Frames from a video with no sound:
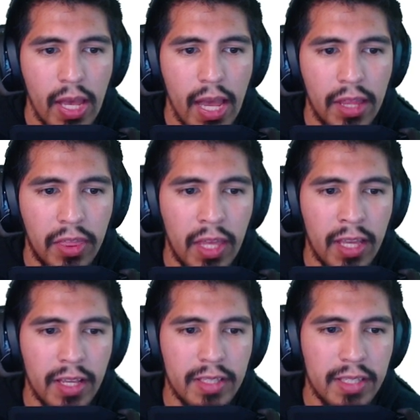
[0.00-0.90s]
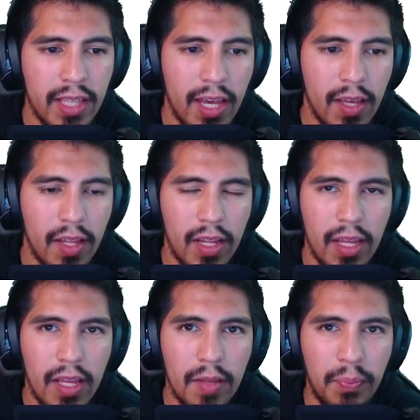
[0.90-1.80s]
And the thing is that
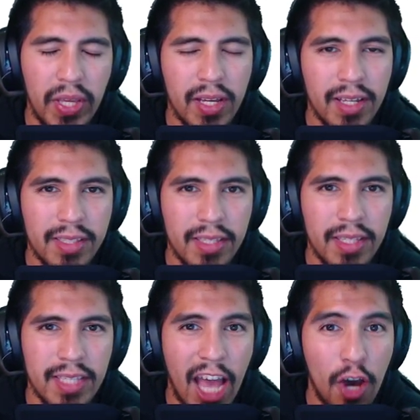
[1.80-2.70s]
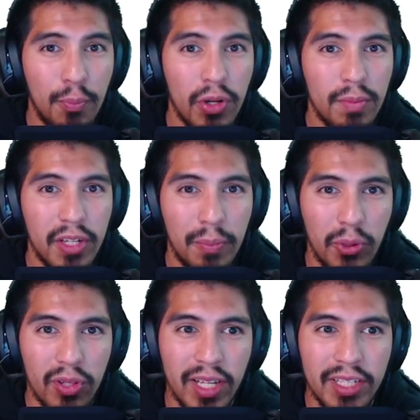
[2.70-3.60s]
because this is output
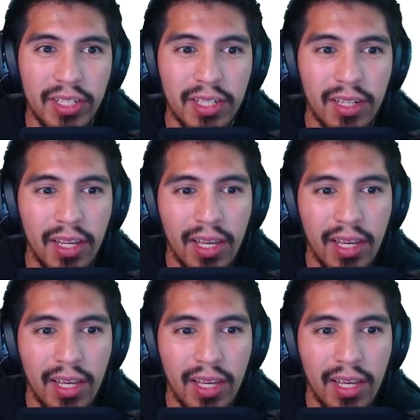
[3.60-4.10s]
manipulation,